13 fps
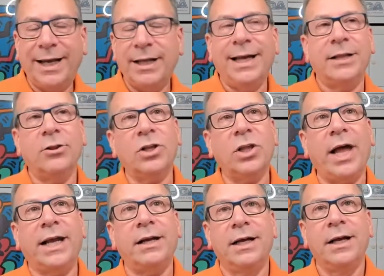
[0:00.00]
It looked
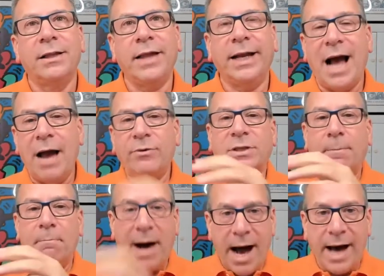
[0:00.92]
like I was a
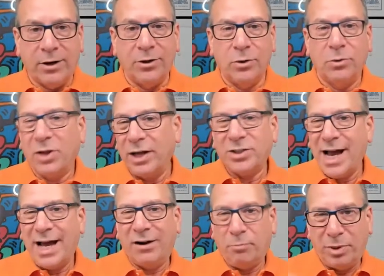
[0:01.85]
model who looks
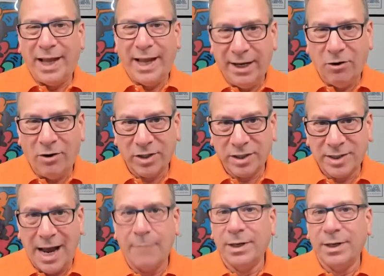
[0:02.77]
kind of plain all the time,